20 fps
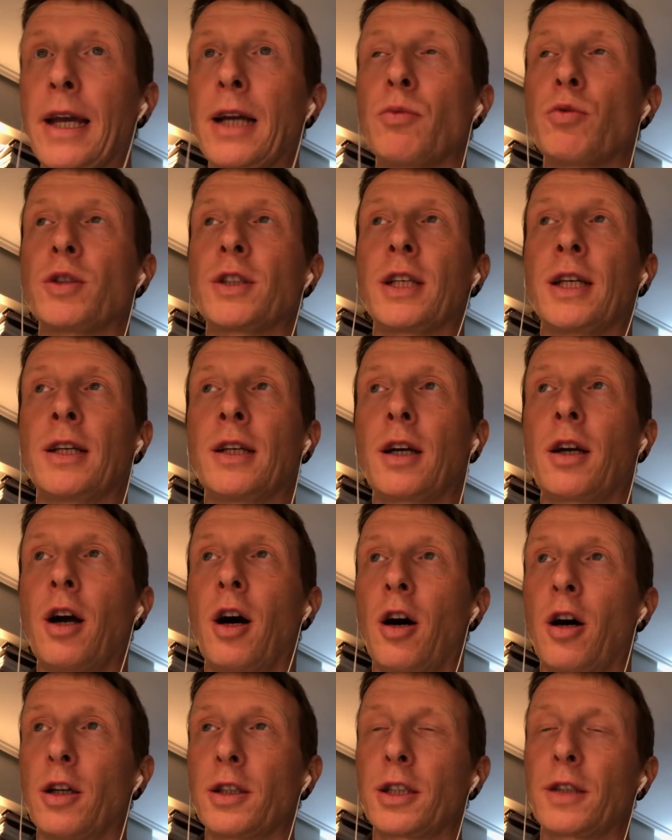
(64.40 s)
was in a
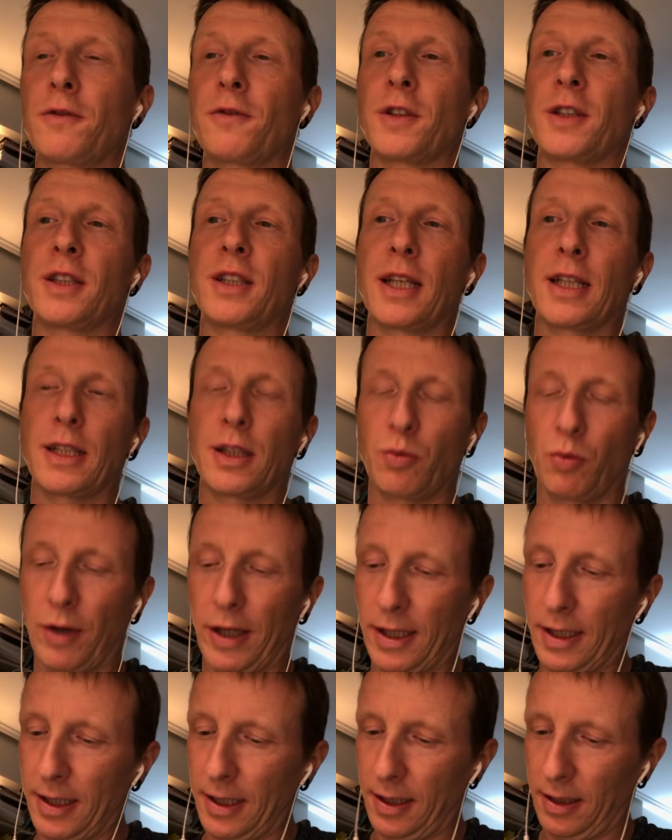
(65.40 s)
cast for six
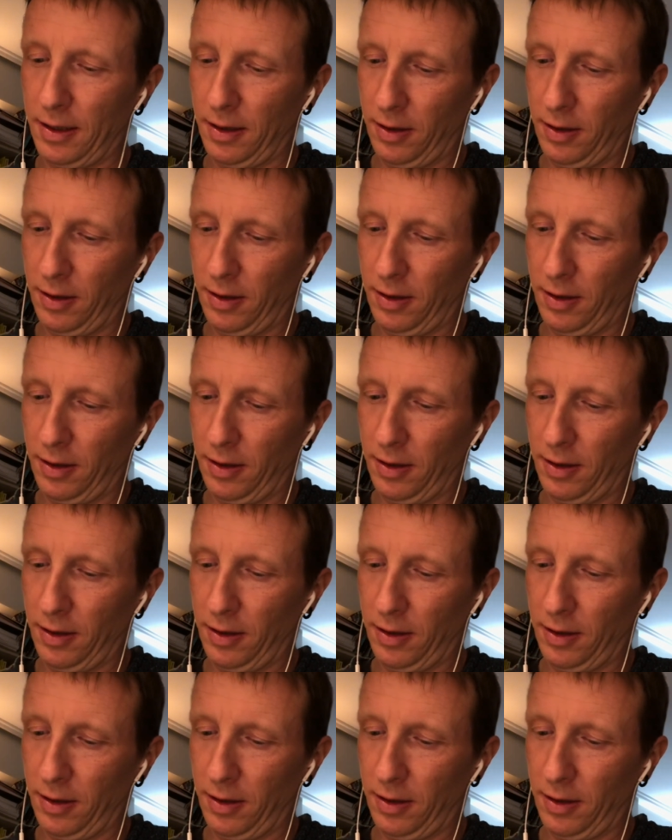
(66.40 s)
weeks.